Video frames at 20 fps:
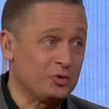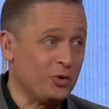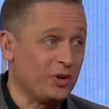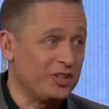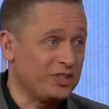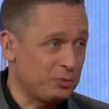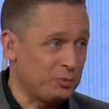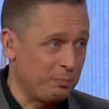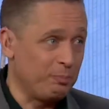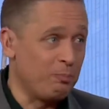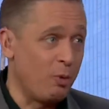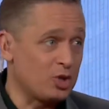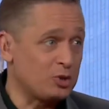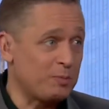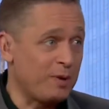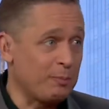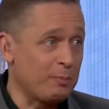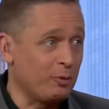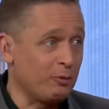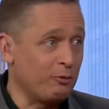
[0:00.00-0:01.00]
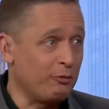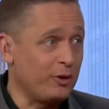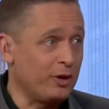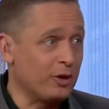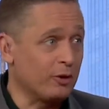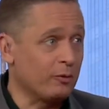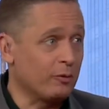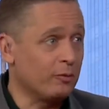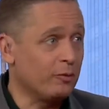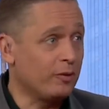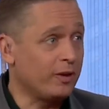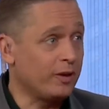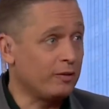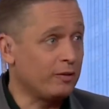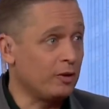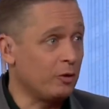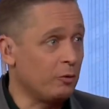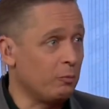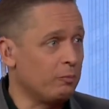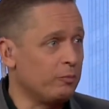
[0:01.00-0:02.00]
was most people fear,
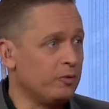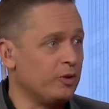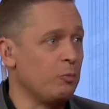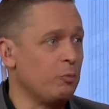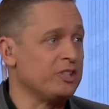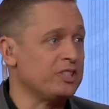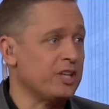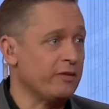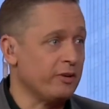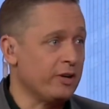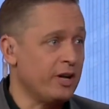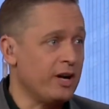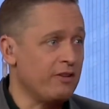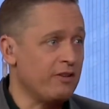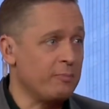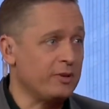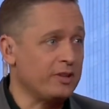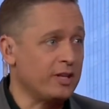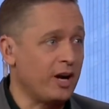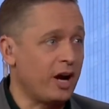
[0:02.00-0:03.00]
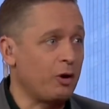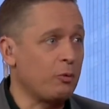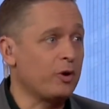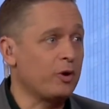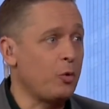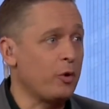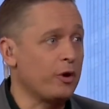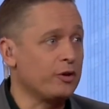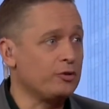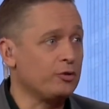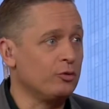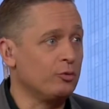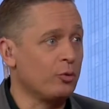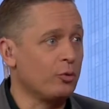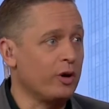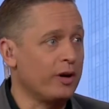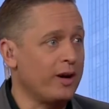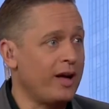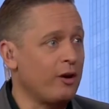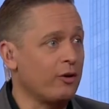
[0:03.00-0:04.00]
you know, did we save enough? But then are we going to
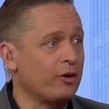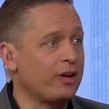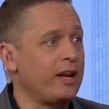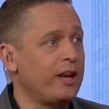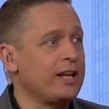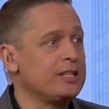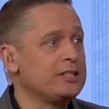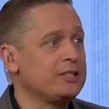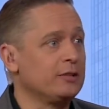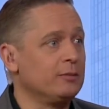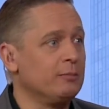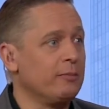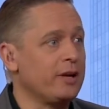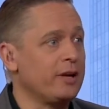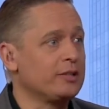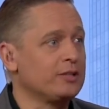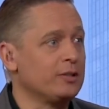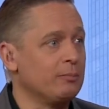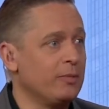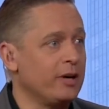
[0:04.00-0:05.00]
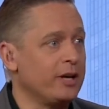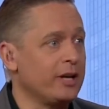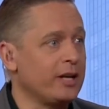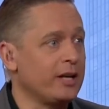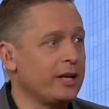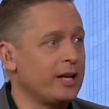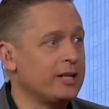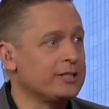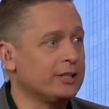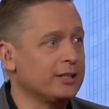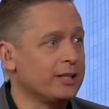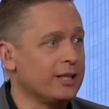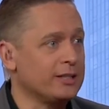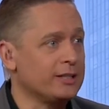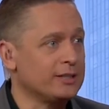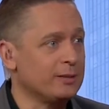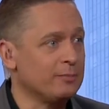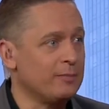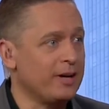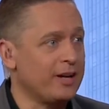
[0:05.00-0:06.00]
run out? Can I still make some money? Can I still get
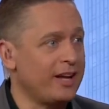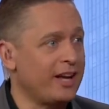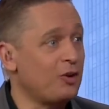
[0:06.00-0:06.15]
some money? I